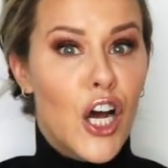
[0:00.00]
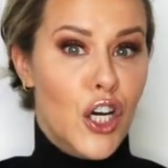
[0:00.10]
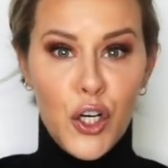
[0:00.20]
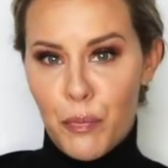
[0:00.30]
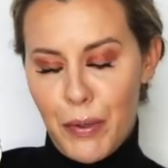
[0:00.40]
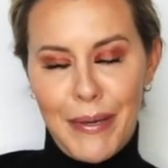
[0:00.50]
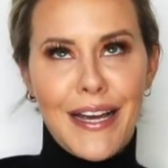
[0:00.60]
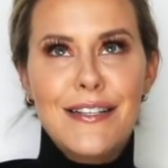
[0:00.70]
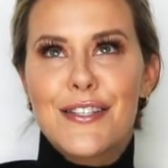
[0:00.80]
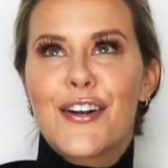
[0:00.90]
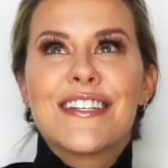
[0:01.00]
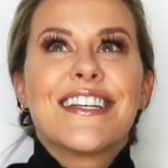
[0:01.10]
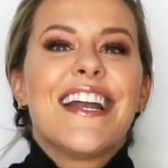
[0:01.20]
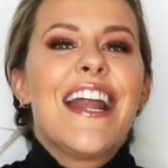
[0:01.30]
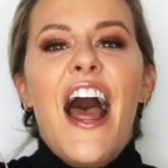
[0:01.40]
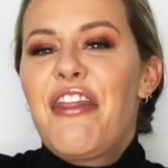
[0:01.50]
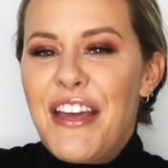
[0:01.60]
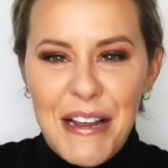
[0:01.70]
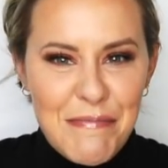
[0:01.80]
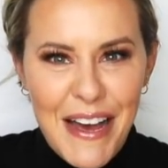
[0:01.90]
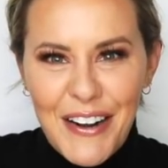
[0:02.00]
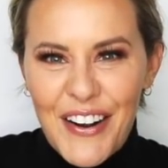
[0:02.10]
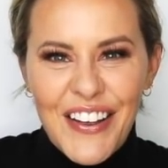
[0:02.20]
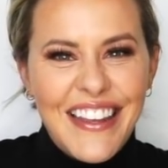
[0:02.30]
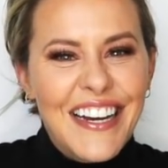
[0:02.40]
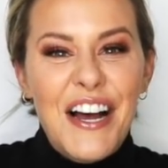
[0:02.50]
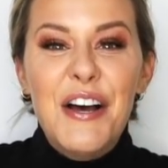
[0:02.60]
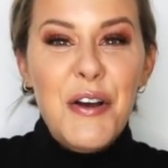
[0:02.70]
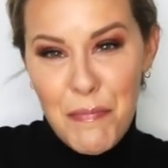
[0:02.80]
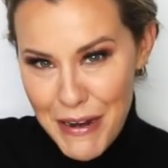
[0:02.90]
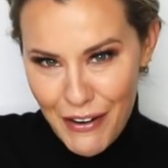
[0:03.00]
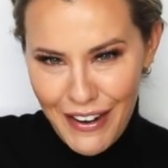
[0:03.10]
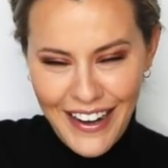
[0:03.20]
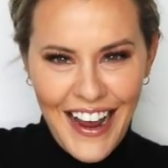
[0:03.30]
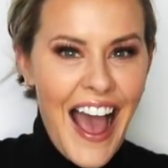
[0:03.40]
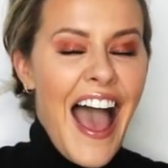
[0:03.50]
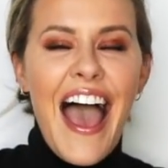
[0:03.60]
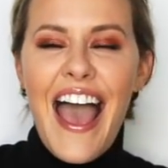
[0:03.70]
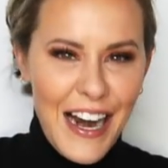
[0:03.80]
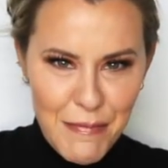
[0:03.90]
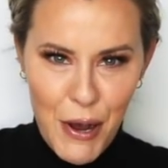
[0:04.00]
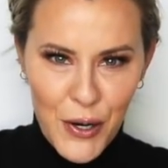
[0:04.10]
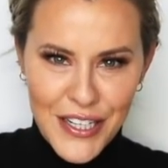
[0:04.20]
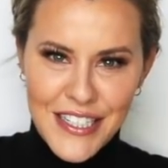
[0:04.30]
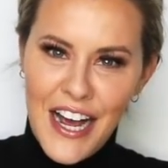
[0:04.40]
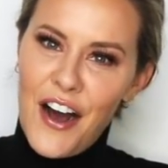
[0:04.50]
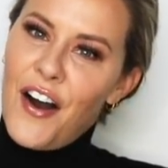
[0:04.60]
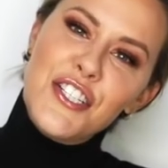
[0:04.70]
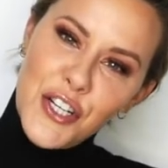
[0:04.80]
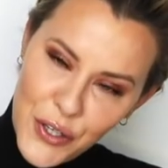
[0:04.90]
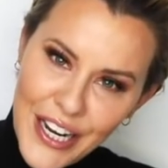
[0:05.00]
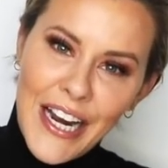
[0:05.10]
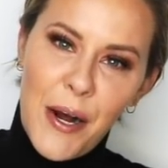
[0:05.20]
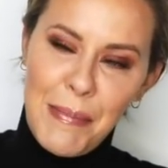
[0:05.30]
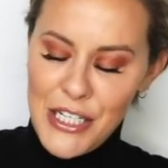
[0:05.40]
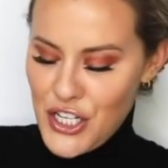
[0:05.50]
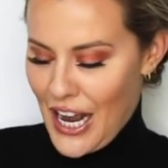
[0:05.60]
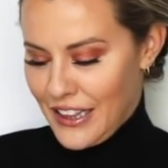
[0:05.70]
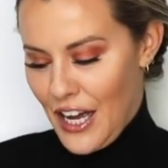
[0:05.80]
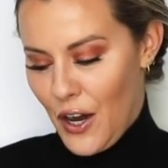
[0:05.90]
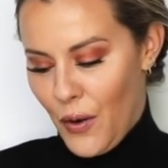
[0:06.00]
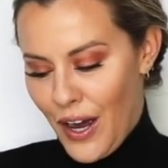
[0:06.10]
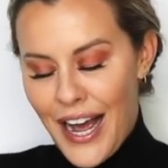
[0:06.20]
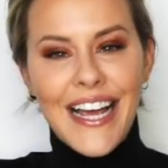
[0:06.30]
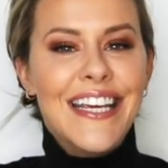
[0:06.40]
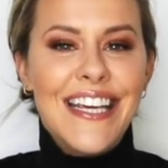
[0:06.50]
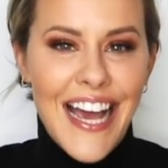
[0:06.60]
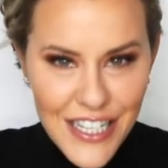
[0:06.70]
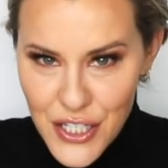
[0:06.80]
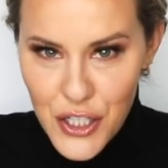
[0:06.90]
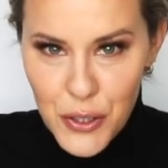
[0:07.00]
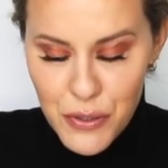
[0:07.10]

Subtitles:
a hoop, because there is nothing better than a hoop earring and a ponytail. Do you hear me, J-Lo? Yes, you